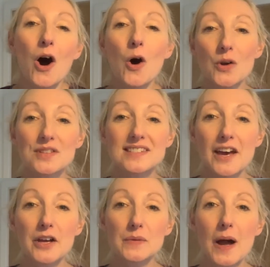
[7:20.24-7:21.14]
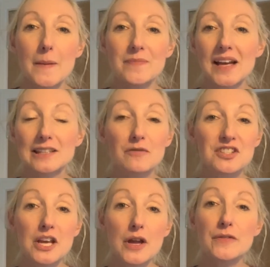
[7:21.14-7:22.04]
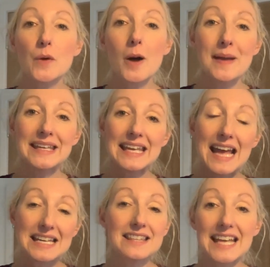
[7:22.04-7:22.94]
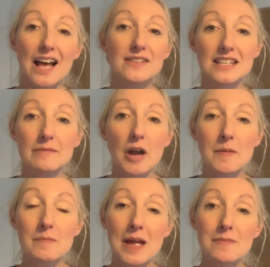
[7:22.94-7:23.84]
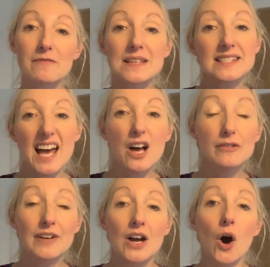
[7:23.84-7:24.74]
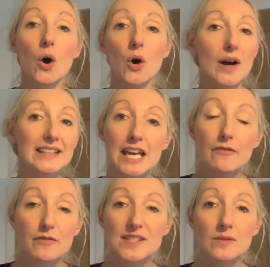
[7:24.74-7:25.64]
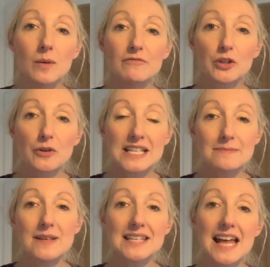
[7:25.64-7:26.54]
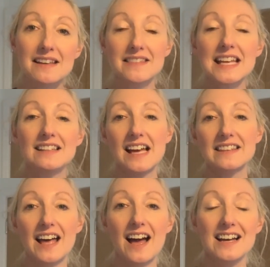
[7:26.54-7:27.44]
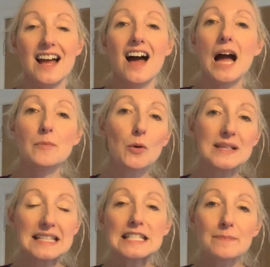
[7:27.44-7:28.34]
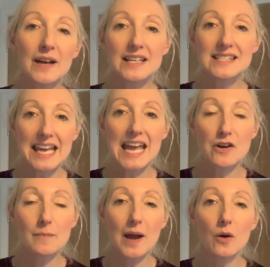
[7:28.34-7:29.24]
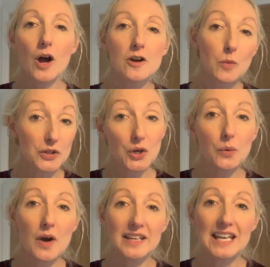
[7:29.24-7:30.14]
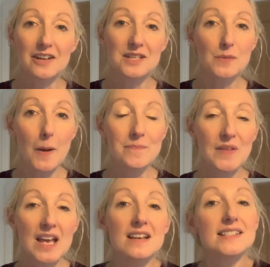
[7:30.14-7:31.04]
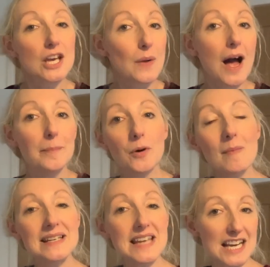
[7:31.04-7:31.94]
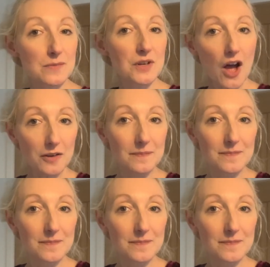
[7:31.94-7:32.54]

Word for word: Also, um, I'd love to know if you are making anything else at the moment, maybe for yourself or a gift for someone for Christmas, anything like that. I'm always inspired to hear about um, what you're working on as well. So I'll put my next one on.